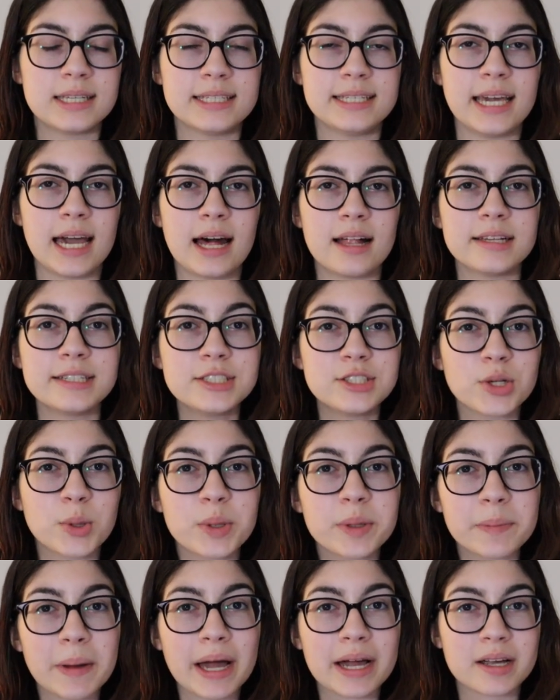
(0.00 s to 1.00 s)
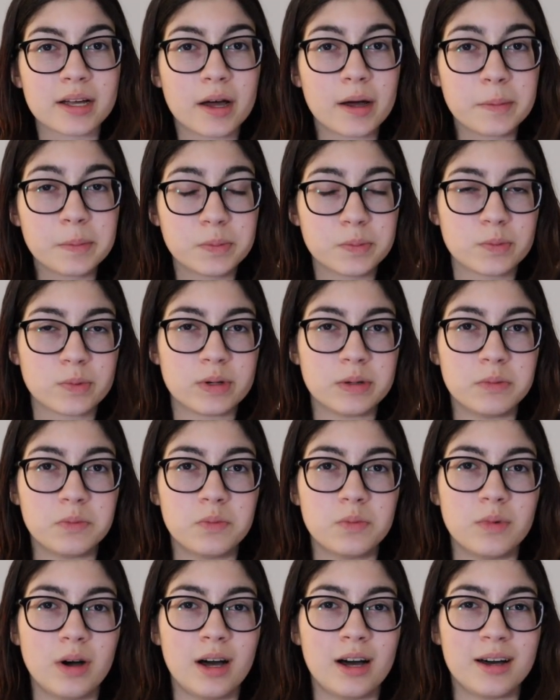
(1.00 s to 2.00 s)
Gally showing back up,
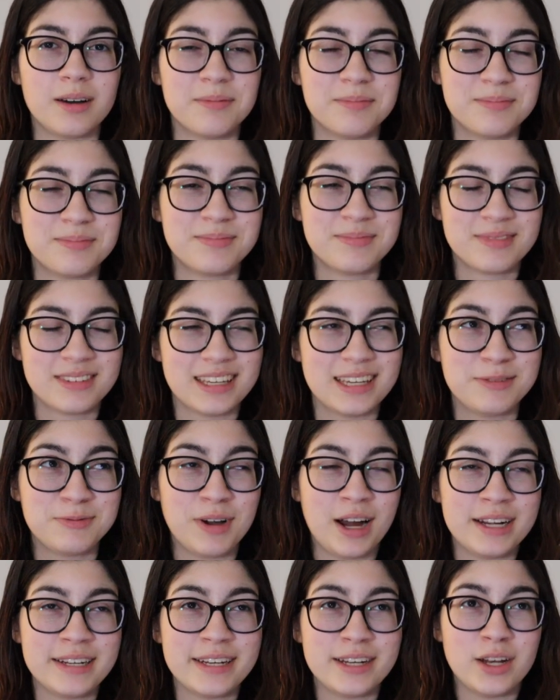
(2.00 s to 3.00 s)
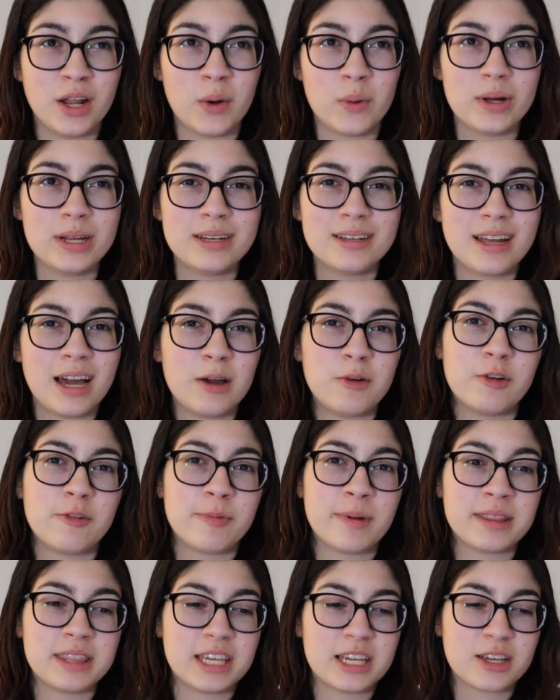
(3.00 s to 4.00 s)
um, if I didn't know it, I would have
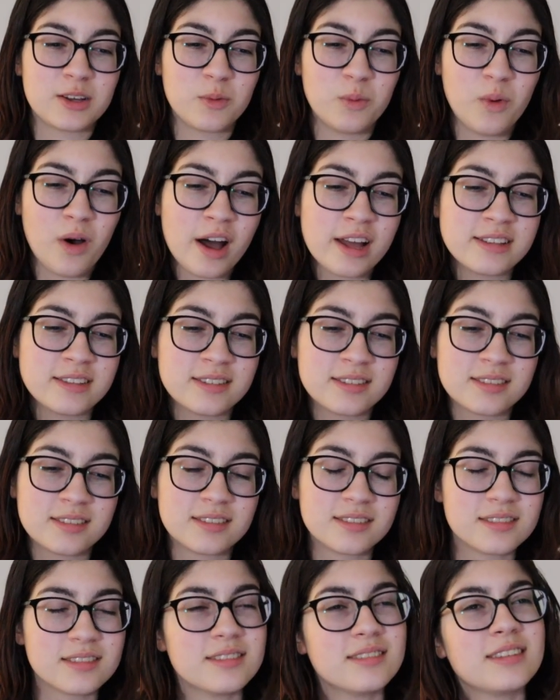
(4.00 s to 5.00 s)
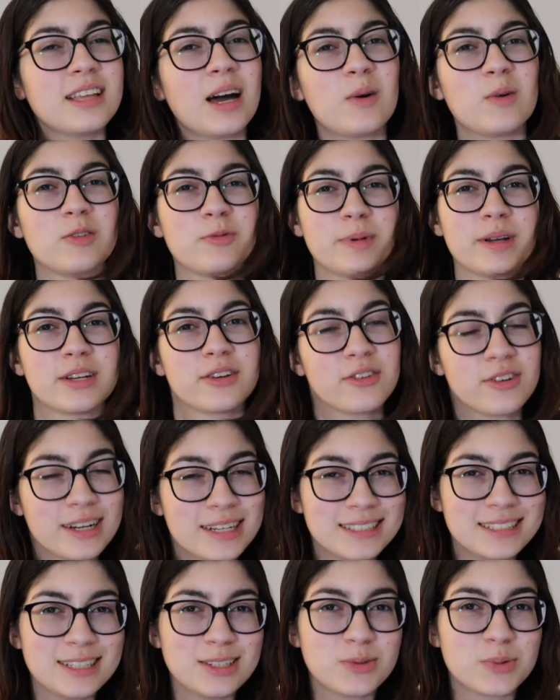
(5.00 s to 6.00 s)
been like, what? That would have been a
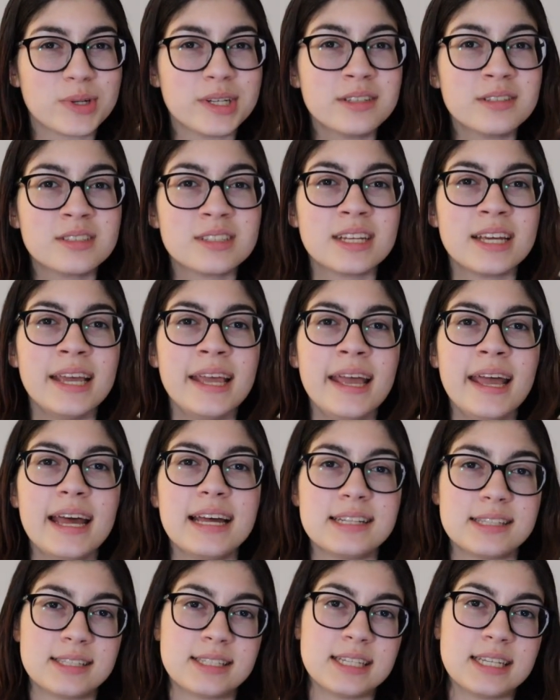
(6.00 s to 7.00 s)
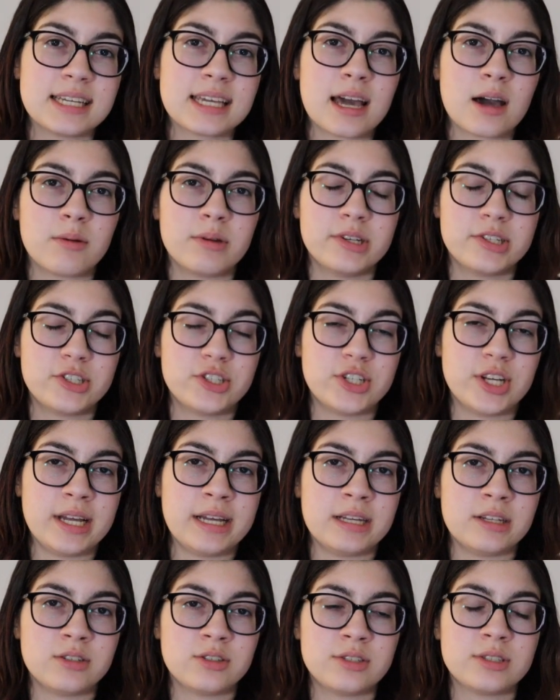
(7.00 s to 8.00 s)
crazy twist. And seeing how he's
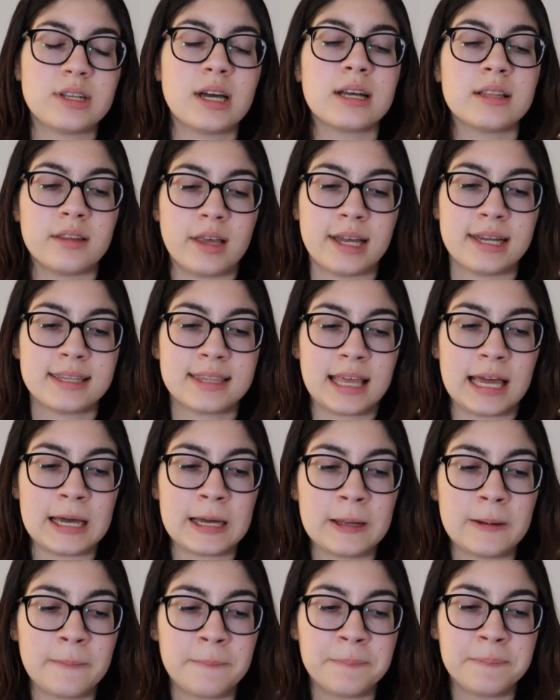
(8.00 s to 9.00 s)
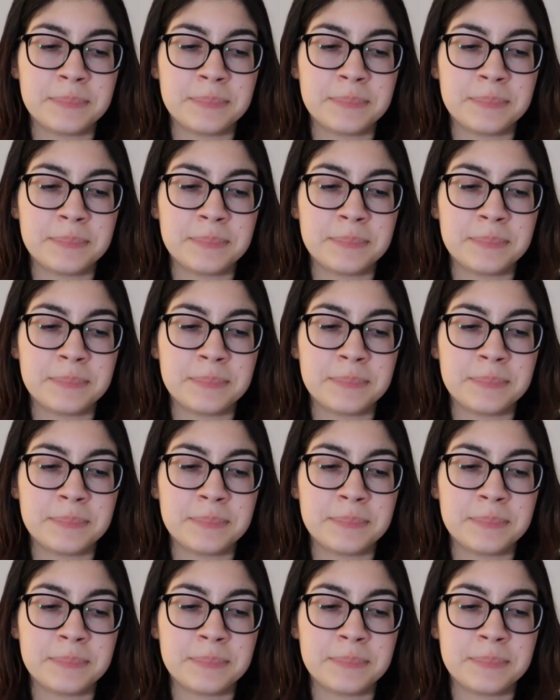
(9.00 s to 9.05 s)
changed, I like that.